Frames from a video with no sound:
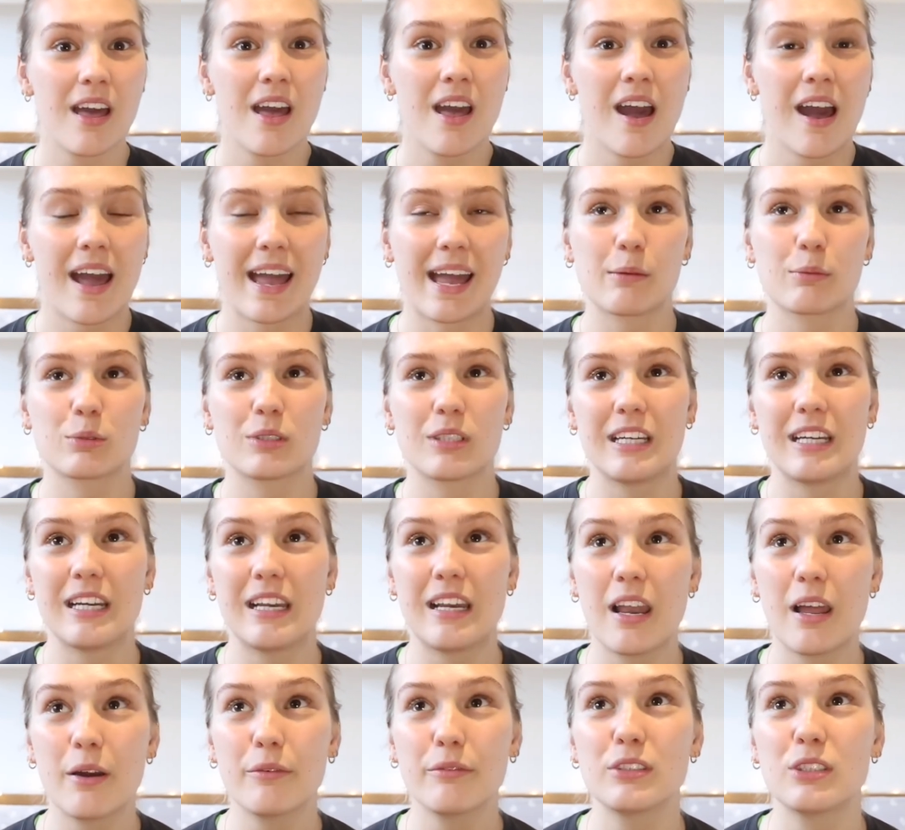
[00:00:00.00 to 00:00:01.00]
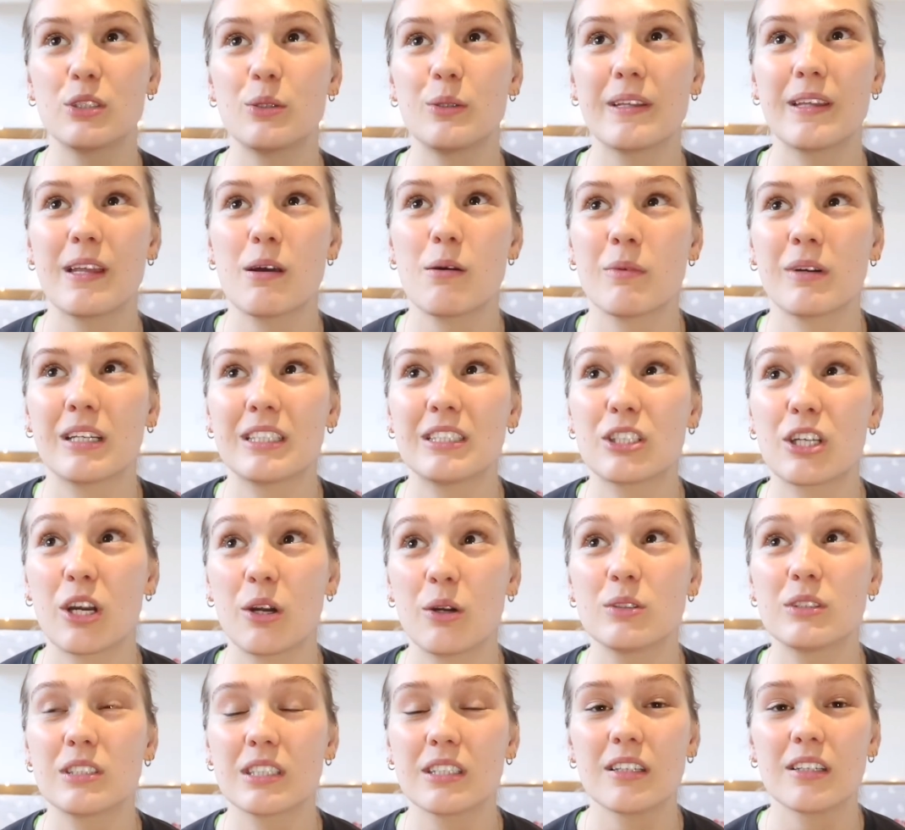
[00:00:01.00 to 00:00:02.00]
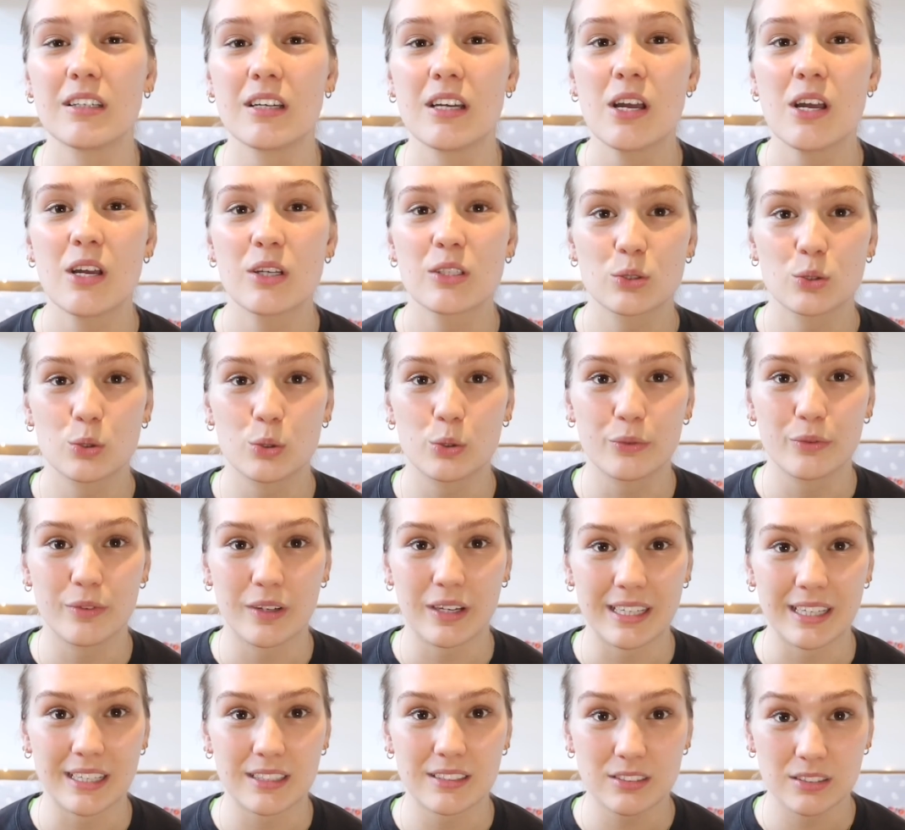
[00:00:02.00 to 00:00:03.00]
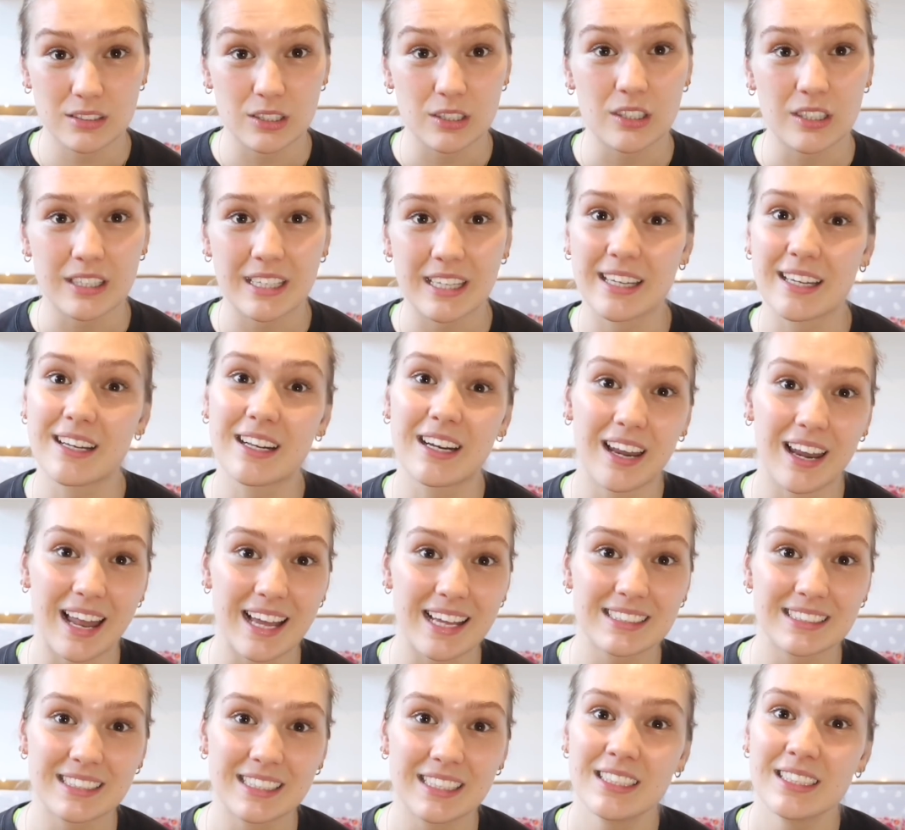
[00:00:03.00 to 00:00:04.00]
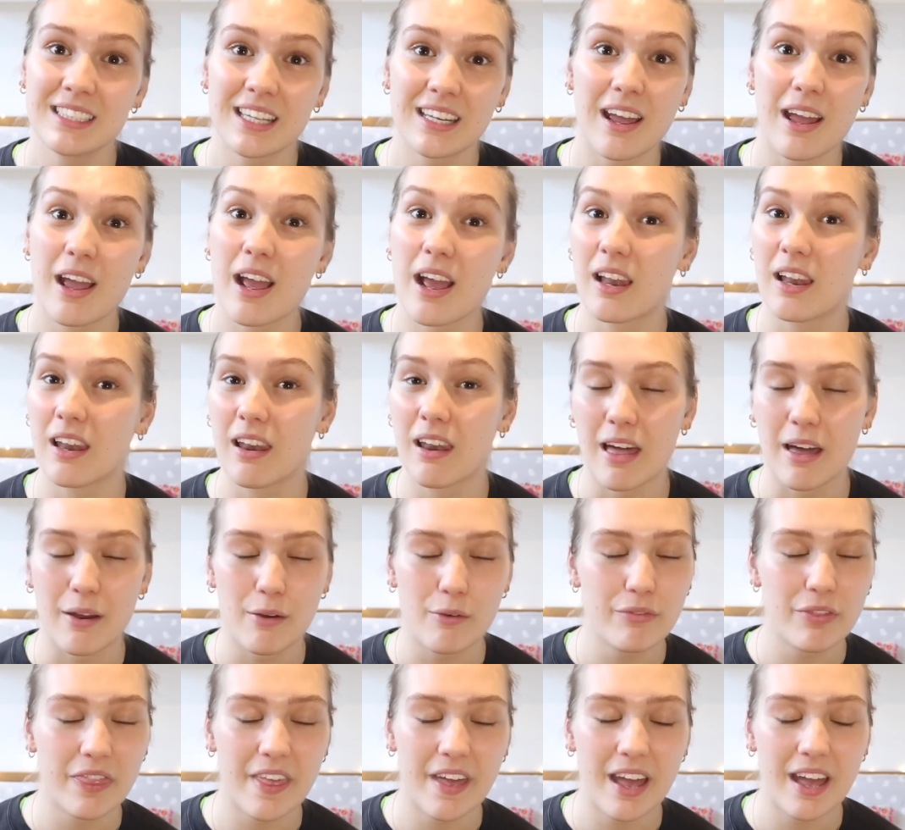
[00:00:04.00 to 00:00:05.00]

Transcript: I absolutely loved doing them. I'd go to sort of like circuit classes and I loved that.